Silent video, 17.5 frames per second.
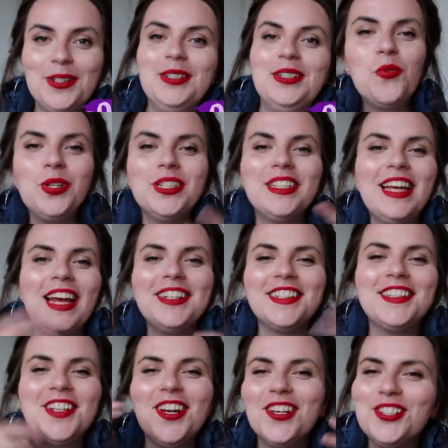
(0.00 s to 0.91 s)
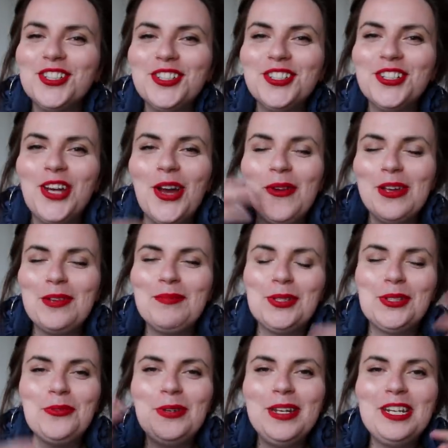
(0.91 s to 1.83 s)
And I want to get a discussion going
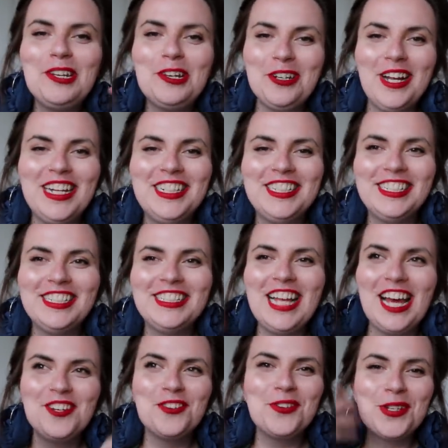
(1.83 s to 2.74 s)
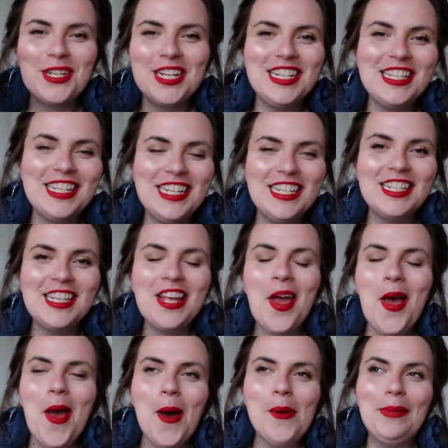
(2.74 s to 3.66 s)
between creators and audiences
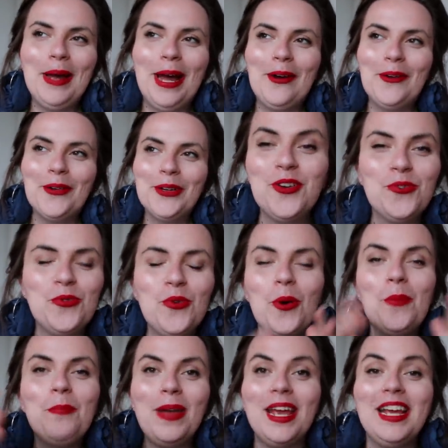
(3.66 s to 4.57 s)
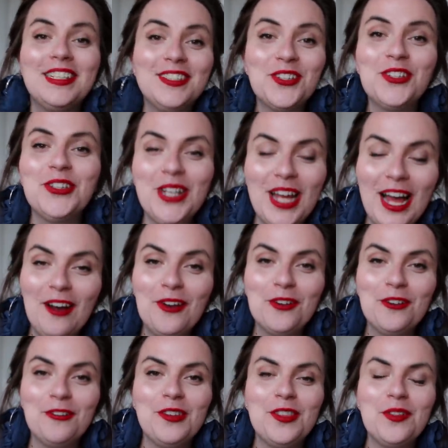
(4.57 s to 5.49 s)
about what makes a good
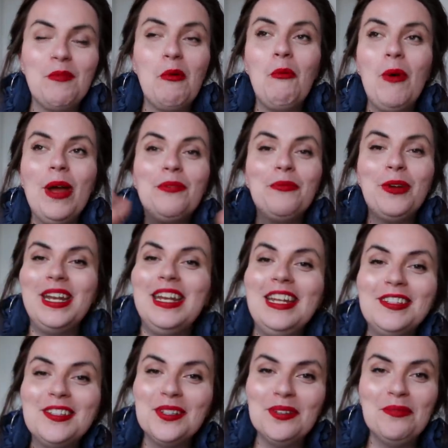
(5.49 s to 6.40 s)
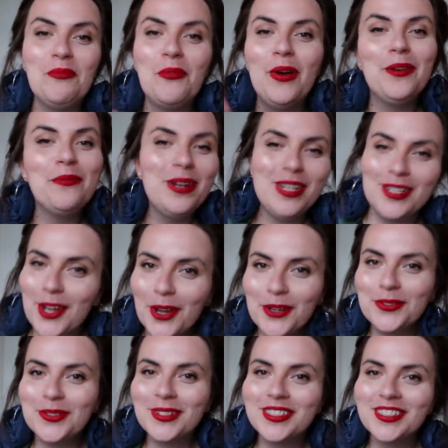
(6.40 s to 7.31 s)
algorithm, when we need them, when we don't,